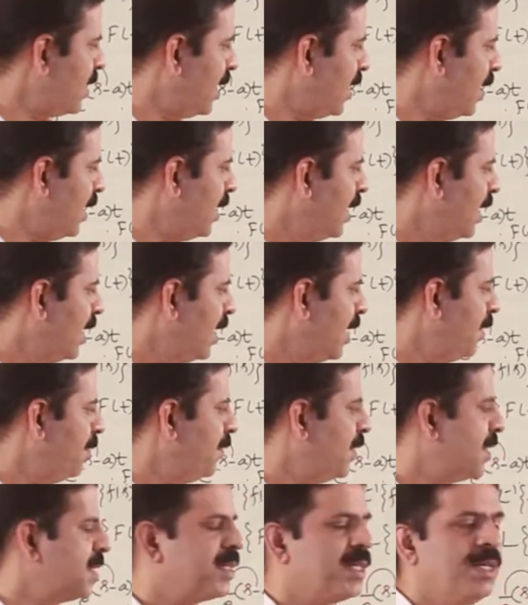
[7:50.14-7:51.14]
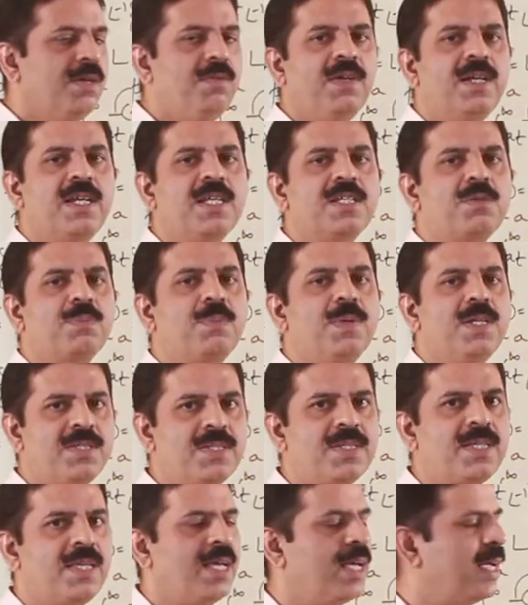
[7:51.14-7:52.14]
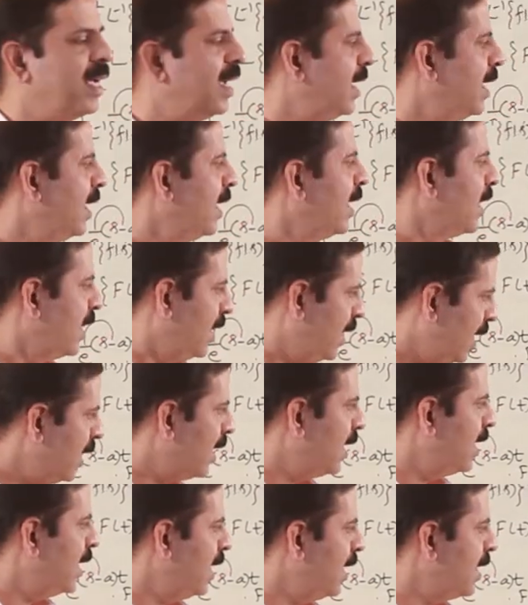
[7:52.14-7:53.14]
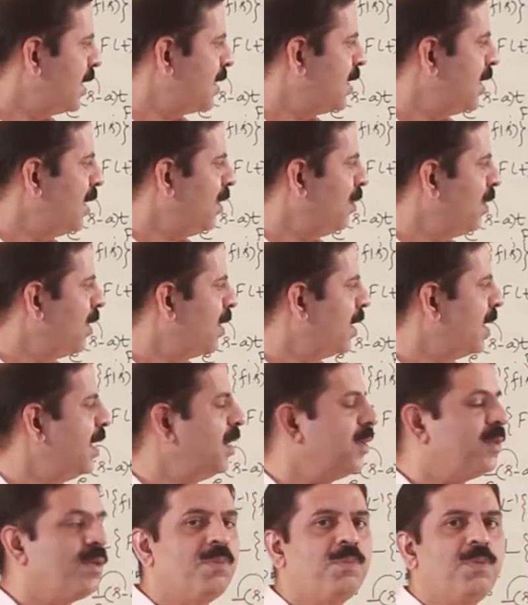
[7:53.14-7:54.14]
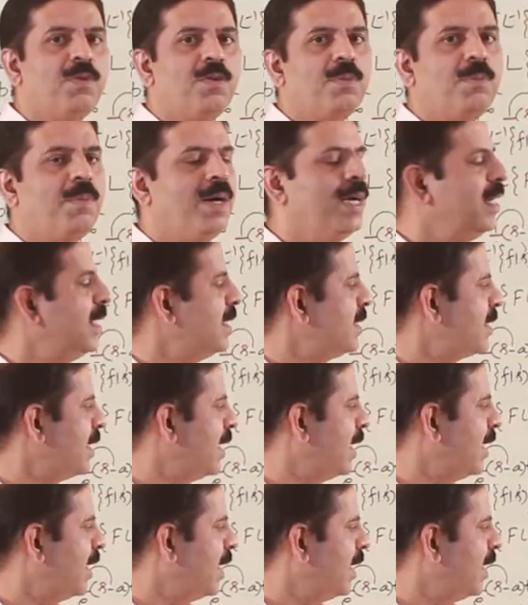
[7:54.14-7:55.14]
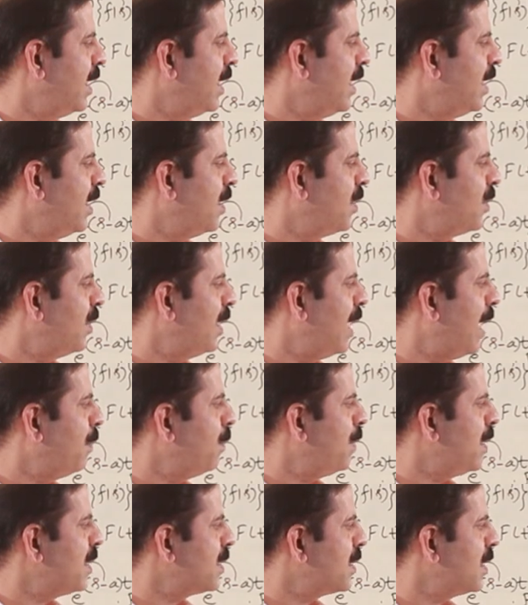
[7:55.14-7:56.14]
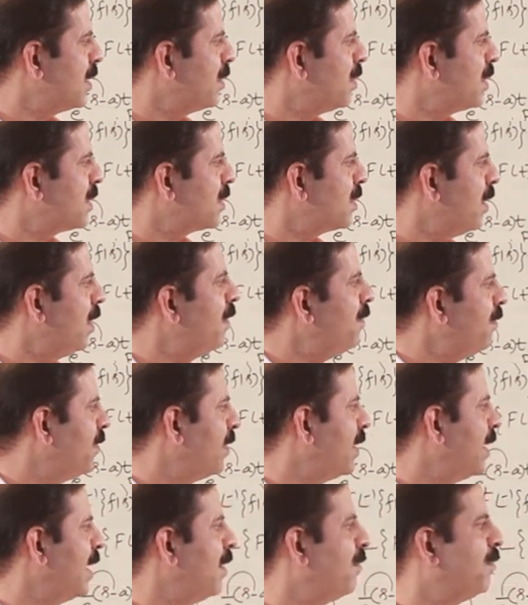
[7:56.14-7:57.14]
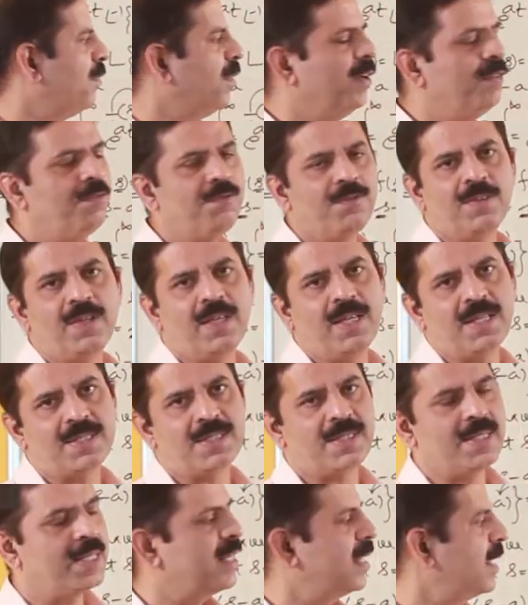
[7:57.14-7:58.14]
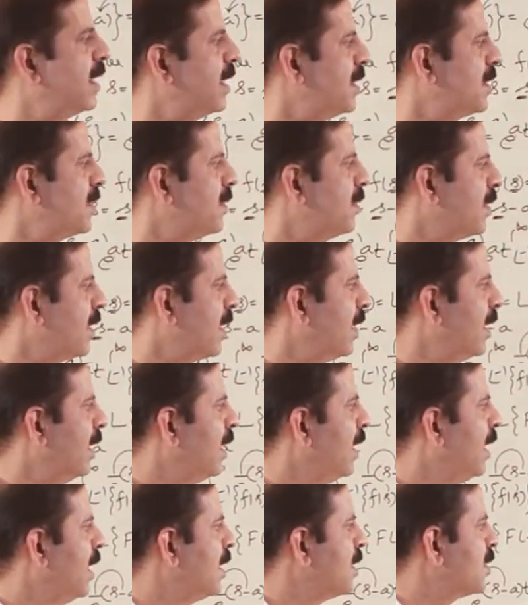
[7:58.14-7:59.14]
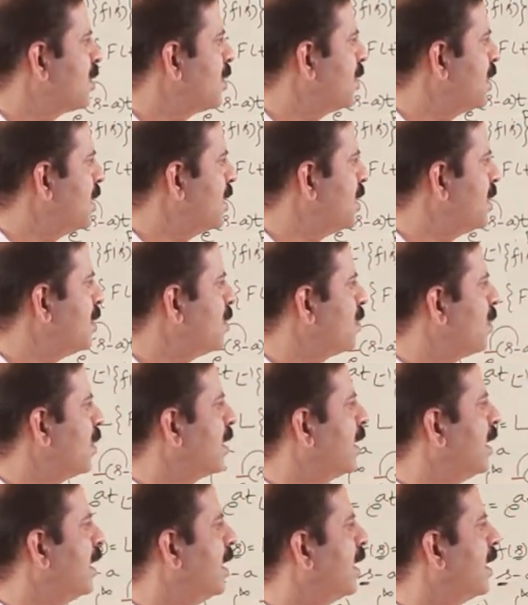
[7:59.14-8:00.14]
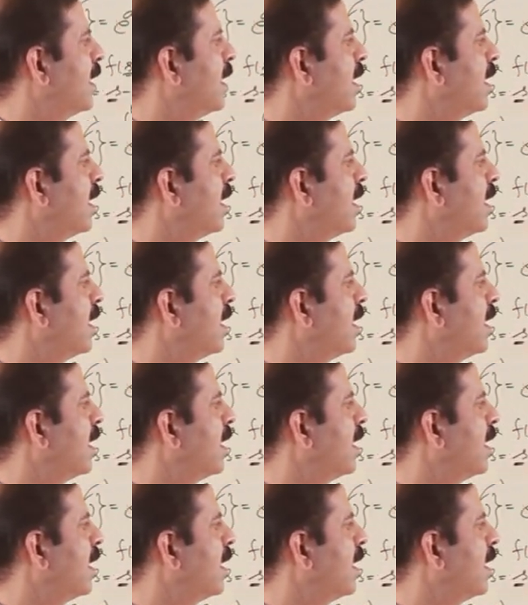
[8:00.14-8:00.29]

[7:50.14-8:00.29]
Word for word: a, if it is given s plus a, then it is equal to e to the power minus at into Laplace inverse of f of s here it is. Okay. So, this is what the